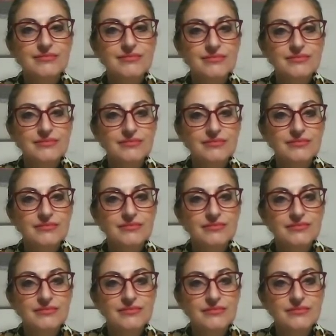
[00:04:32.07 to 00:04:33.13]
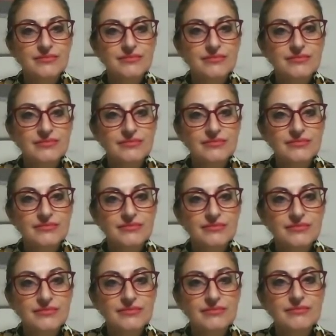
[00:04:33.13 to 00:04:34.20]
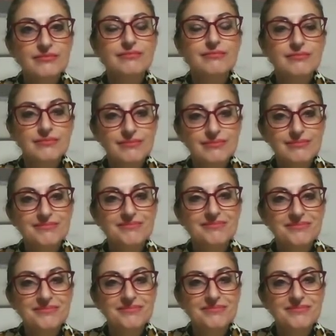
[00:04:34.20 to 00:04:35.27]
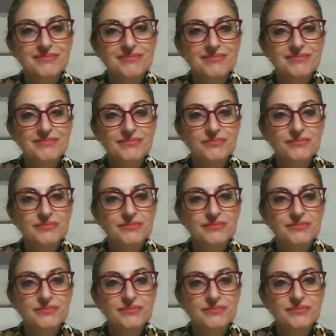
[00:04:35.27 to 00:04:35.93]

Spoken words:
This person isn't speaking.